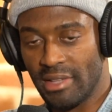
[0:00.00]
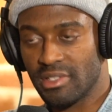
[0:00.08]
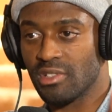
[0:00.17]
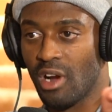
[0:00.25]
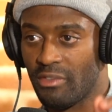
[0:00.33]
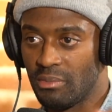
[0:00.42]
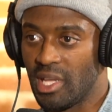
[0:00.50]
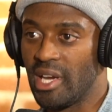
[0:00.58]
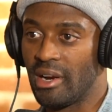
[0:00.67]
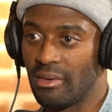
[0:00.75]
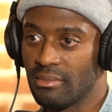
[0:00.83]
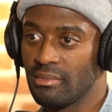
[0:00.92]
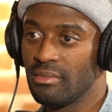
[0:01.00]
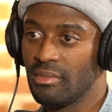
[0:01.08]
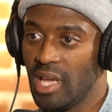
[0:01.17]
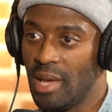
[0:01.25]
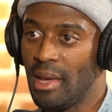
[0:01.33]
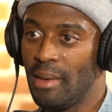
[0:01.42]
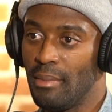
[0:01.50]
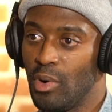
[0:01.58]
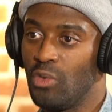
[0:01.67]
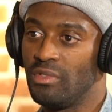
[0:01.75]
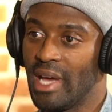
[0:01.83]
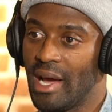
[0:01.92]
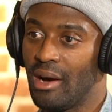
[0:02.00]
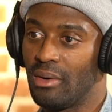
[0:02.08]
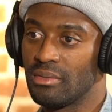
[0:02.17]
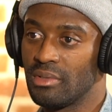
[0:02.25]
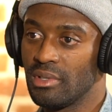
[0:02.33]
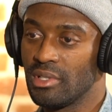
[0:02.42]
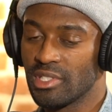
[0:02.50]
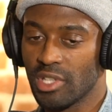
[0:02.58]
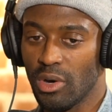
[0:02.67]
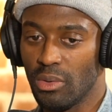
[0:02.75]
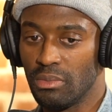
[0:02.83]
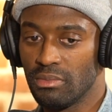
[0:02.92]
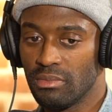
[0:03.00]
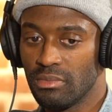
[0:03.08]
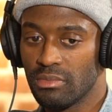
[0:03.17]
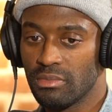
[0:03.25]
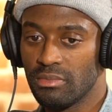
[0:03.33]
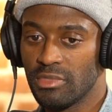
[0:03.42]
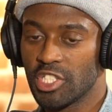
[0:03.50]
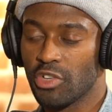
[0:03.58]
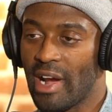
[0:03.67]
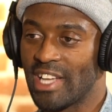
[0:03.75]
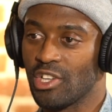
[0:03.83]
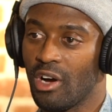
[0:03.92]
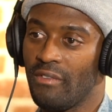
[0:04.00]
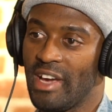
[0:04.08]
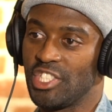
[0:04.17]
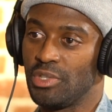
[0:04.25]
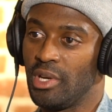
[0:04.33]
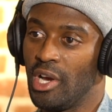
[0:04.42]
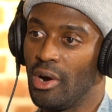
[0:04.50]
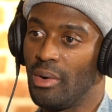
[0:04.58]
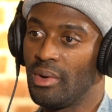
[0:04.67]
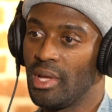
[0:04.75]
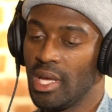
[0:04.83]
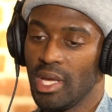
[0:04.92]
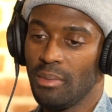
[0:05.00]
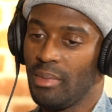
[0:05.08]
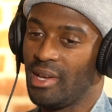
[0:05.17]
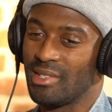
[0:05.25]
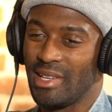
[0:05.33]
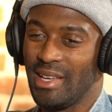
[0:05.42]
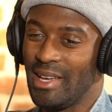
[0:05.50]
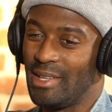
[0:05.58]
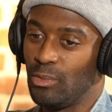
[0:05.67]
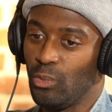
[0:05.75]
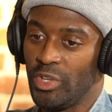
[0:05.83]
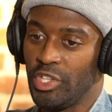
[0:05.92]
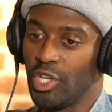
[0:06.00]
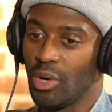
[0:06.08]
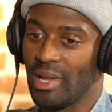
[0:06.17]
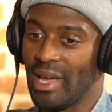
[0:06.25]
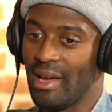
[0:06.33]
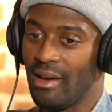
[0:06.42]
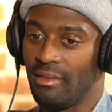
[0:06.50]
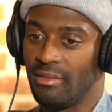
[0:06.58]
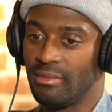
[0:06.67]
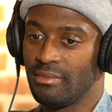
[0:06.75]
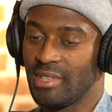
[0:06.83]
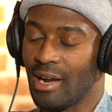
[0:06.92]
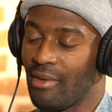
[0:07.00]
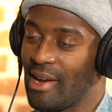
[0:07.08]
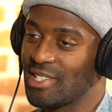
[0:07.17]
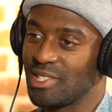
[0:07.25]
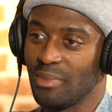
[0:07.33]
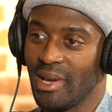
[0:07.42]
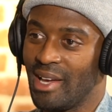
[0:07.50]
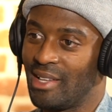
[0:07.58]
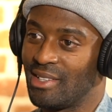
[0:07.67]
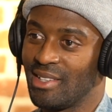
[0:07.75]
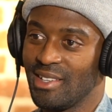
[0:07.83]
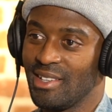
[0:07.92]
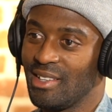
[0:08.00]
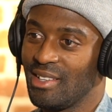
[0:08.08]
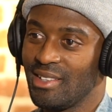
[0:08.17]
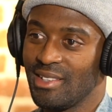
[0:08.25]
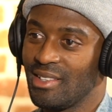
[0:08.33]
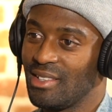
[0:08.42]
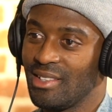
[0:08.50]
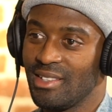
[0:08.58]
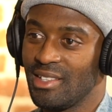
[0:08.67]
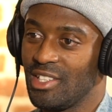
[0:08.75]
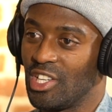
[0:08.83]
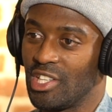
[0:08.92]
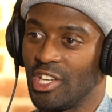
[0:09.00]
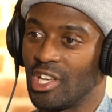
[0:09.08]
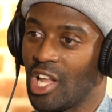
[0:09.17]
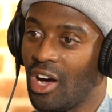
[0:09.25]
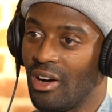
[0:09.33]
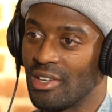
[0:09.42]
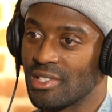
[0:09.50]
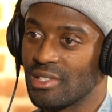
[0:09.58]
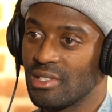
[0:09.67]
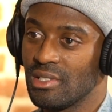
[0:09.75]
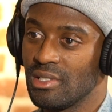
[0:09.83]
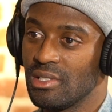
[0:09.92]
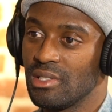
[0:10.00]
All right, start from there and move down. So scratch off as you go. Because again, when you don't have direction, man, you're lost.